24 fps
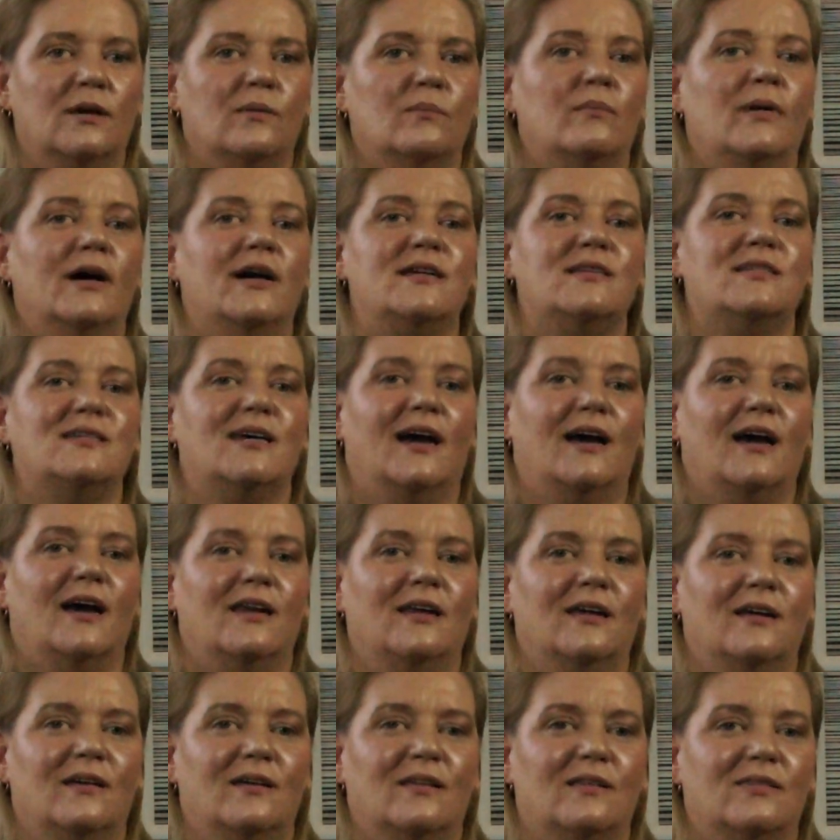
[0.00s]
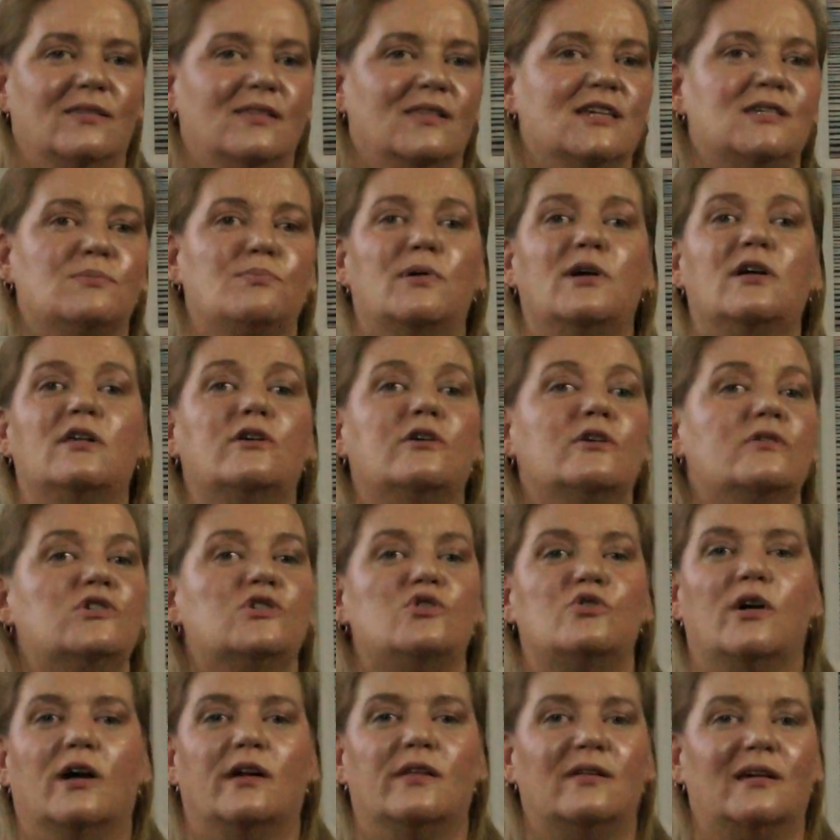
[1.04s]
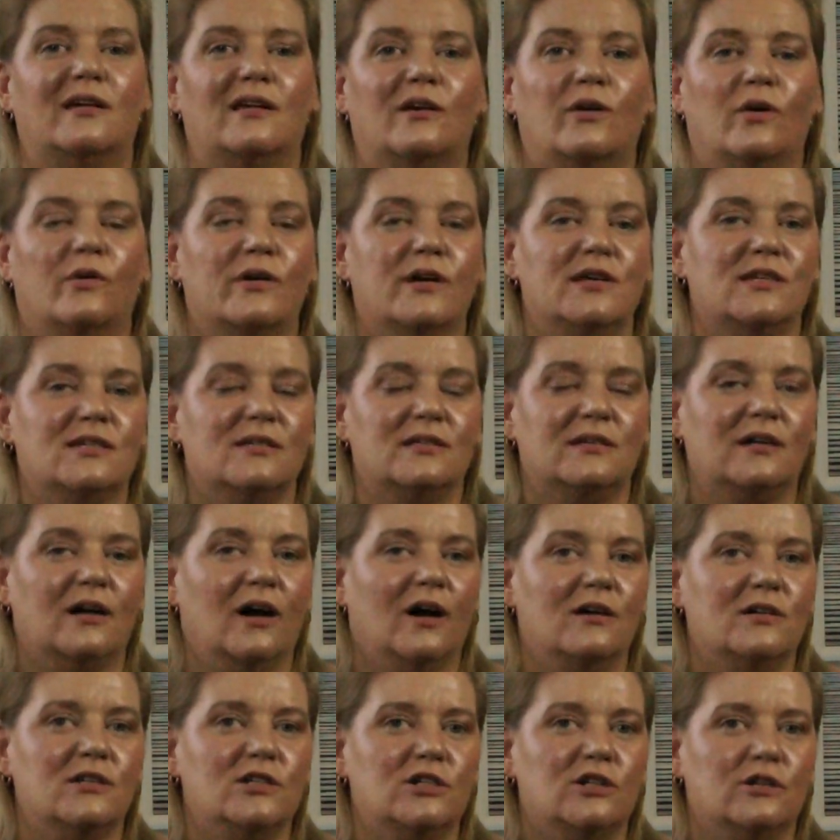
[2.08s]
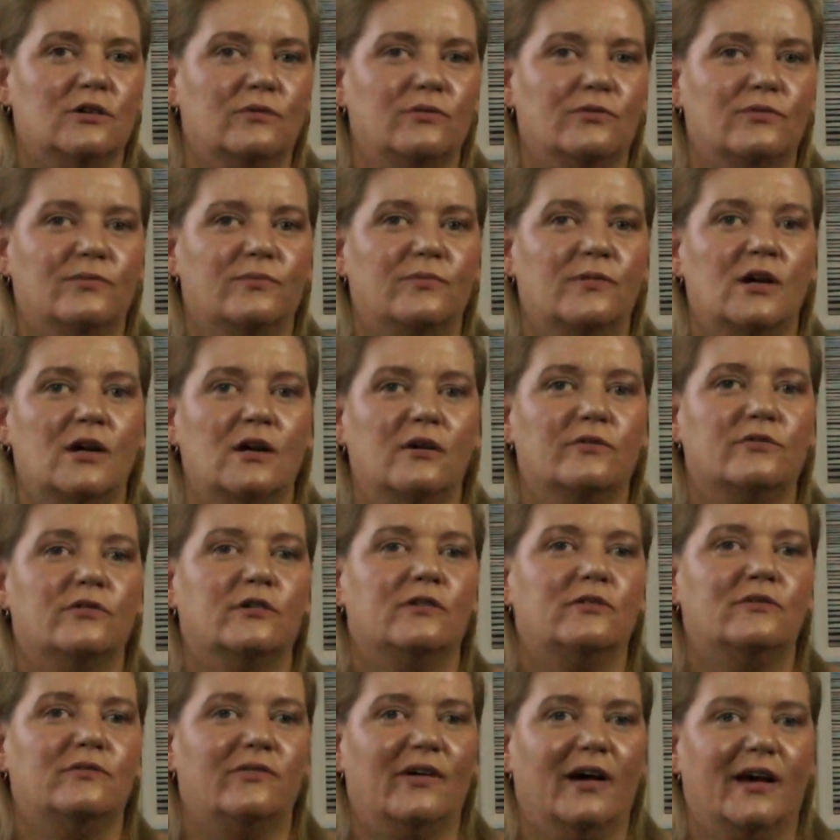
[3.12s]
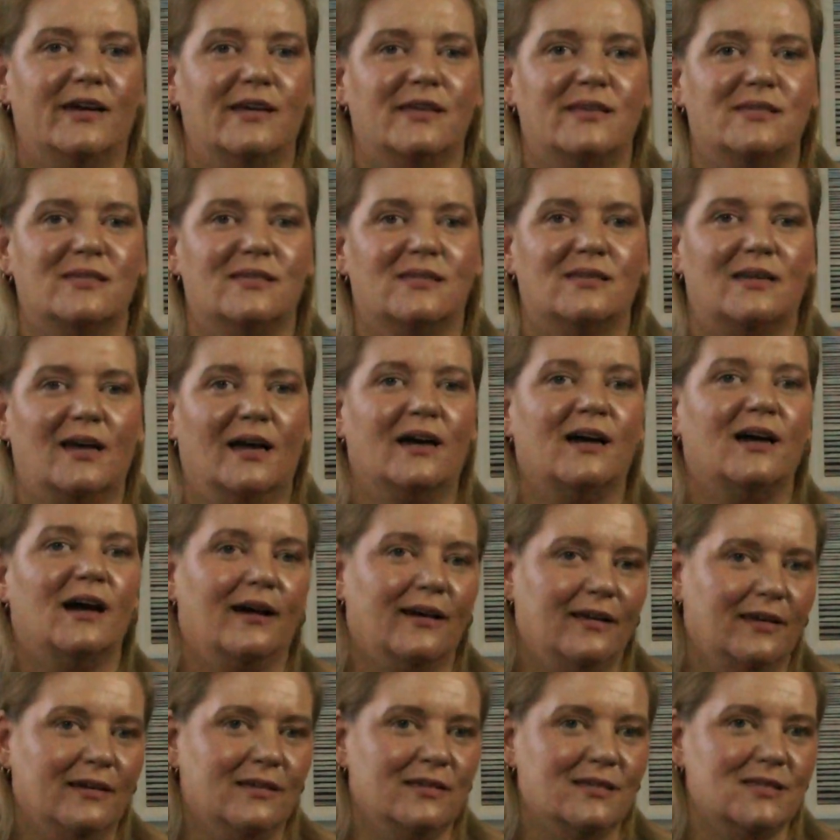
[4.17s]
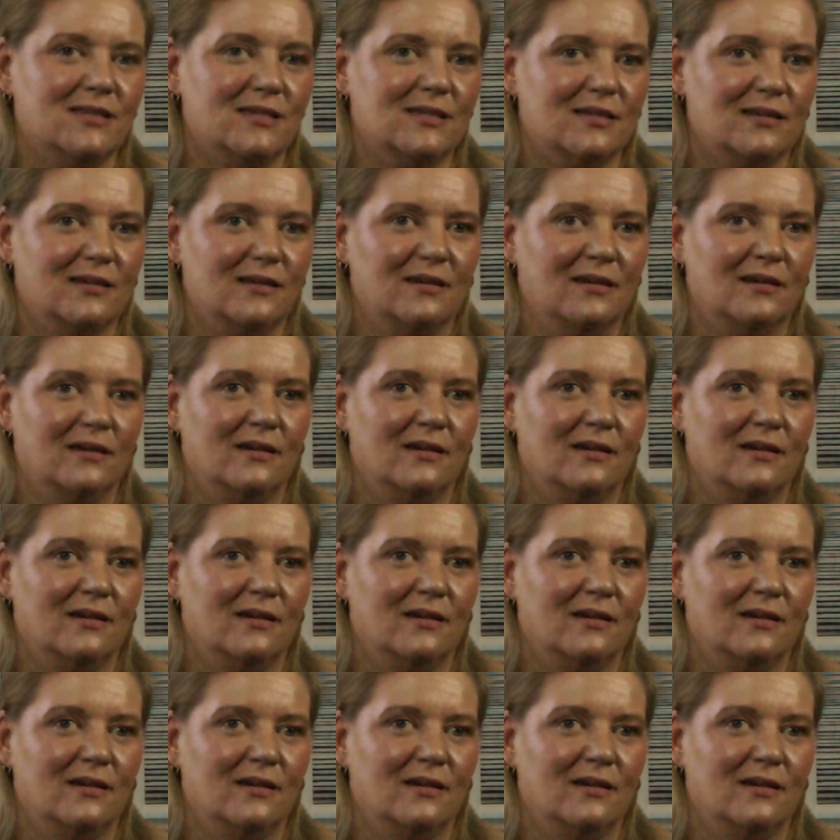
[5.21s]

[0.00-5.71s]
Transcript: my dad, this pillar of strength that I'd always gone to for advice and guidance,